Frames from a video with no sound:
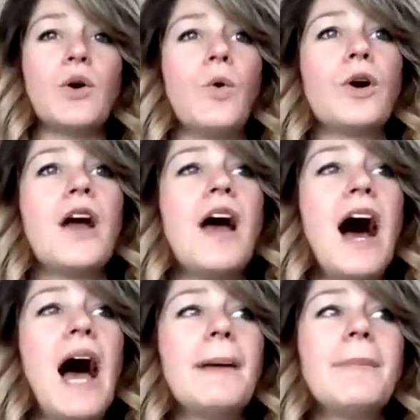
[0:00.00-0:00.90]
Or
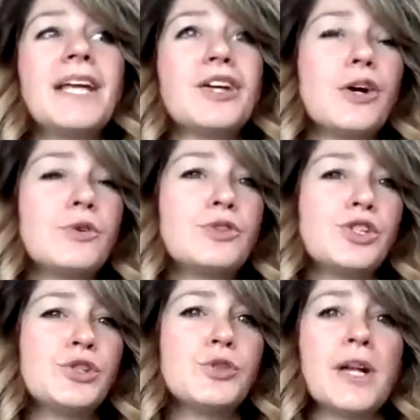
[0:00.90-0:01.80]
I might go
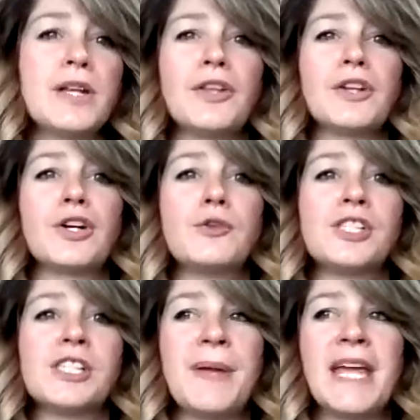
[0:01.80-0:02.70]
to another
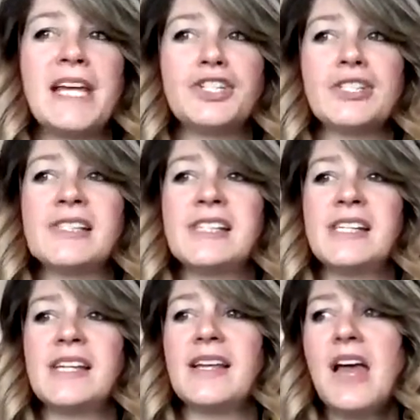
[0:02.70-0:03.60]
coach's page and
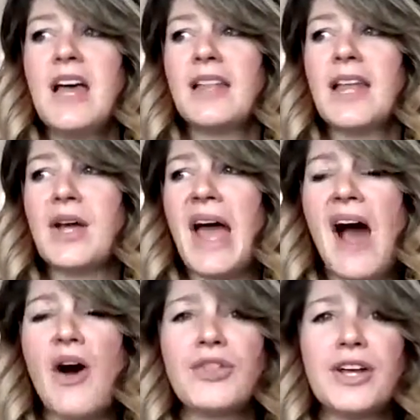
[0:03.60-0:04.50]
see
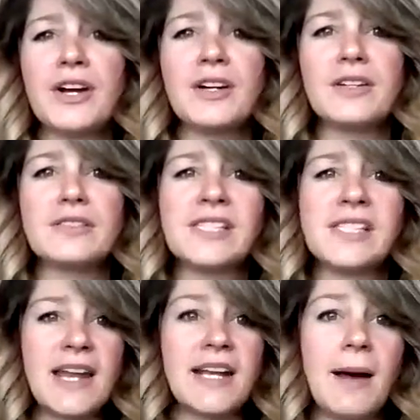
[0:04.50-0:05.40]
how they're
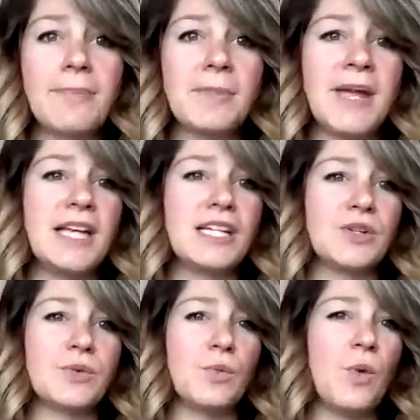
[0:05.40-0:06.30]
setting up the page
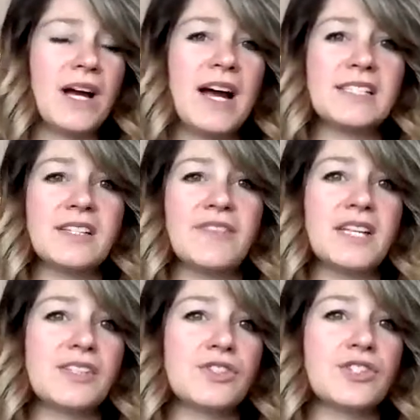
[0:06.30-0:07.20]
and what kinds of
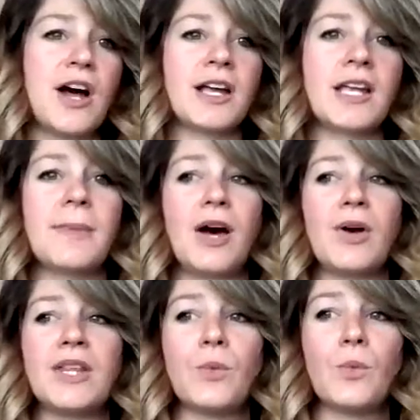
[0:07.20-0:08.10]
things they're talking
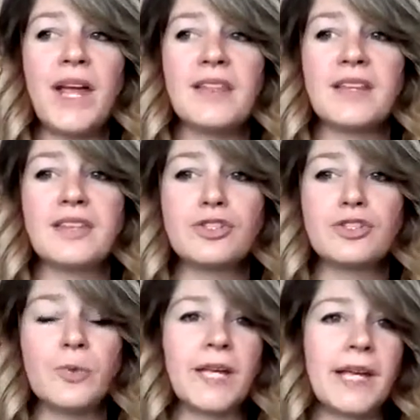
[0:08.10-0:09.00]
about and the way that they're
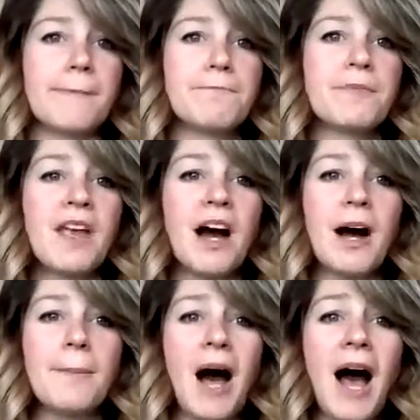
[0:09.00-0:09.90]
doing it.
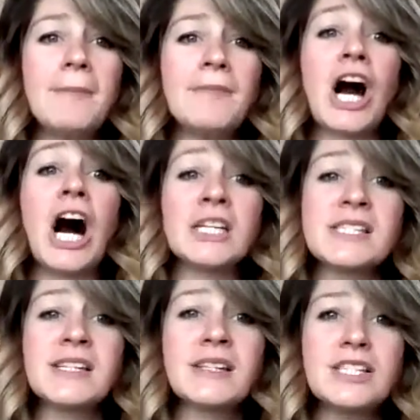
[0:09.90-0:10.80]
I'm
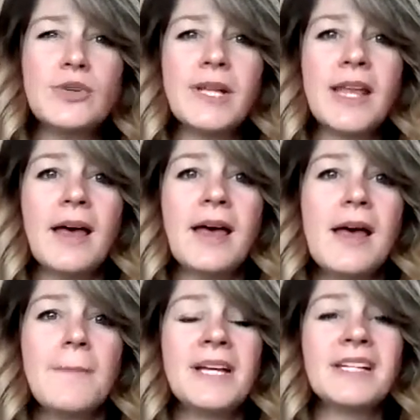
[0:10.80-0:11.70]
constantly doing that
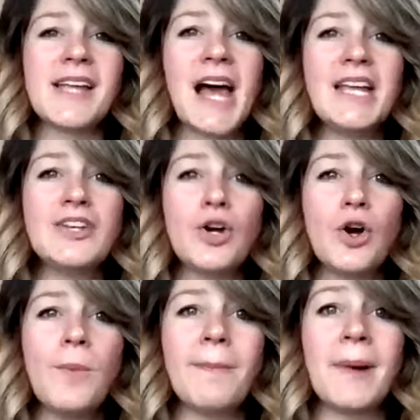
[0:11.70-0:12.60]
because I
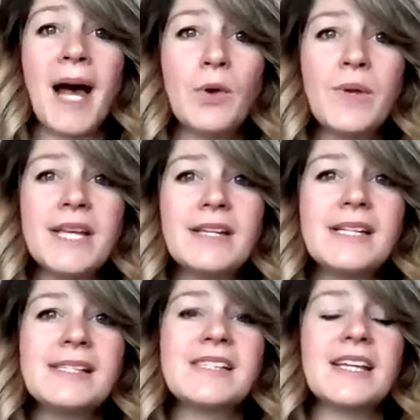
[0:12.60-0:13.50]
know my
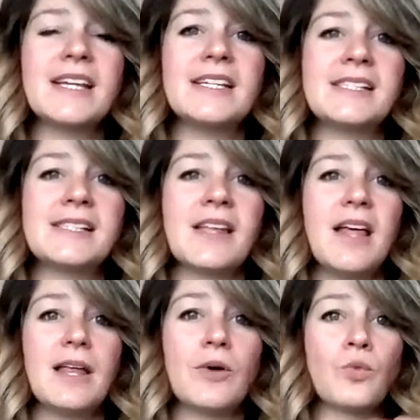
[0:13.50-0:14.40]
weakness is
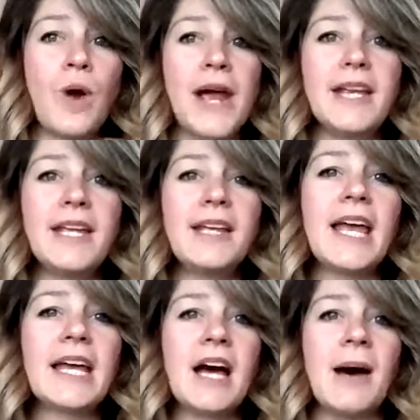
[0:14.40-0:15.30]
writing
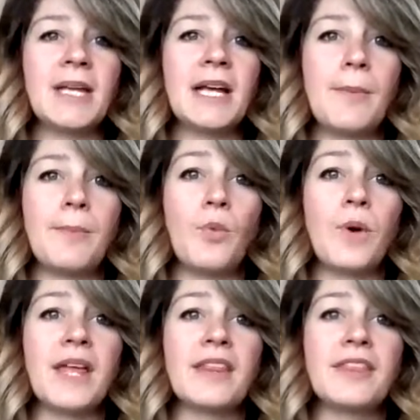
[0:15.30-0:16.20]
and coming up
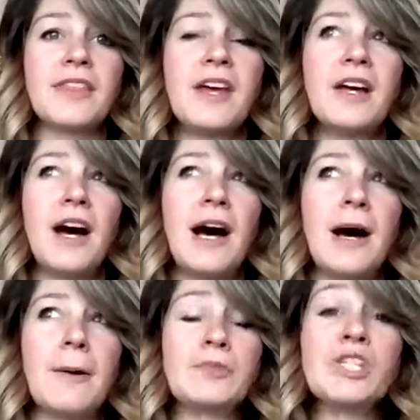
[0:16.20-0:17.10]
with
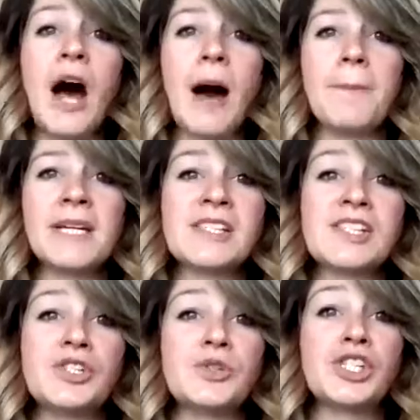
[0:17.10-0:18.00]

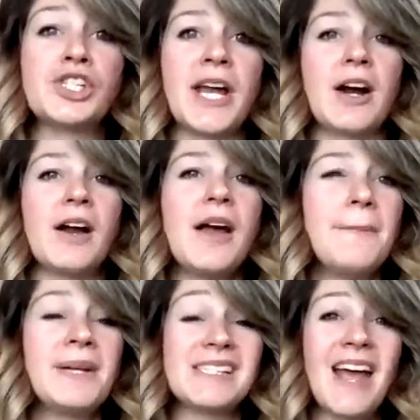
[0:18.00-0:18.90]
topics to share.
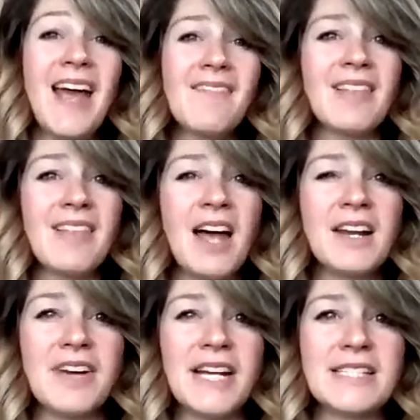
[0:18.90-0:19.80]
Because I have a
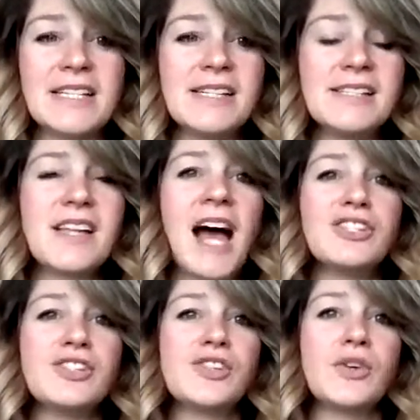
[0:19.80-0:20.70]
lot of ideas.
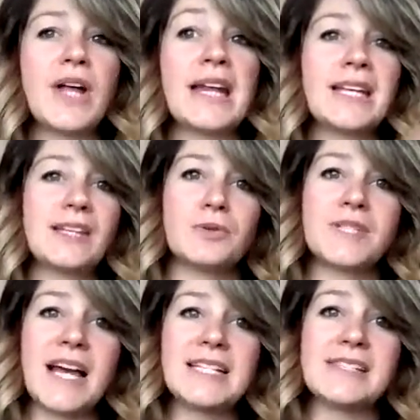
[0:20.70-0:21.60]
I just don't know how to get
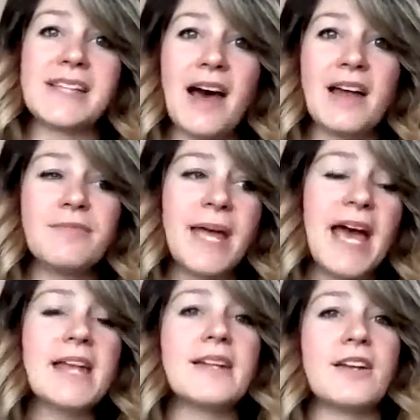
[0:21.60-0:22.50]
those ideas out of my
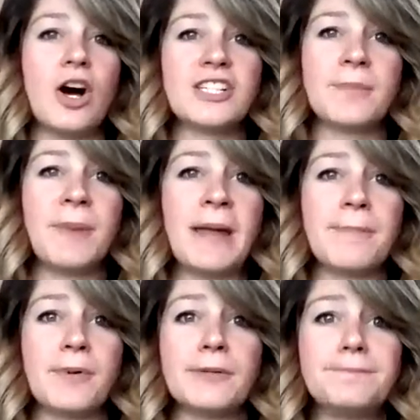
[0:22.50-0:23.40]
head and onto
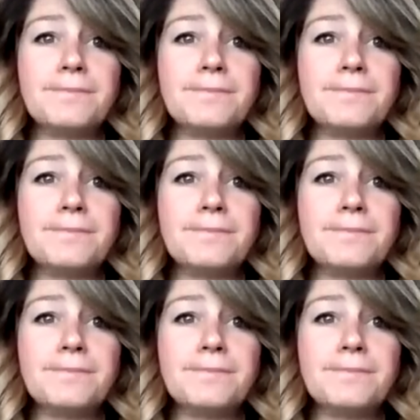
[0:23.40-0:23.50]
paper.